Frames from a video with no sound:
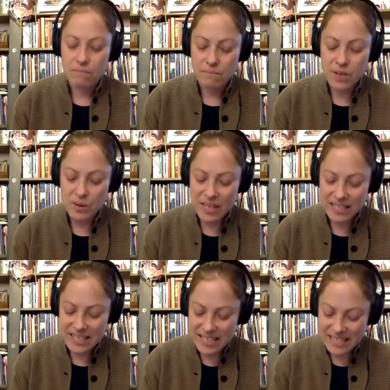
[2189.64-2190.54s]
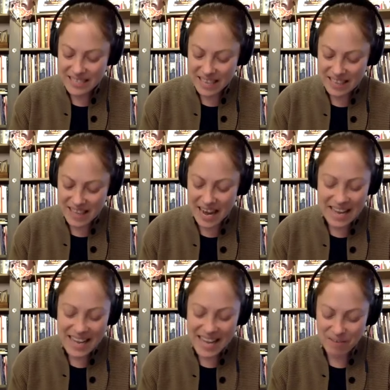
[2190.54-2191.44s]
you know this this that I
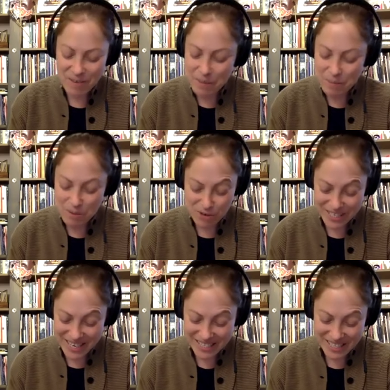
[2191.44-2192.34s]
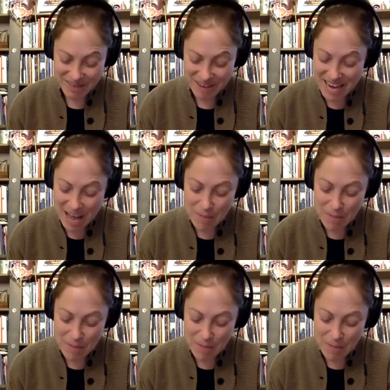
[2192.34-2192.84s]
can't remember precisely right now,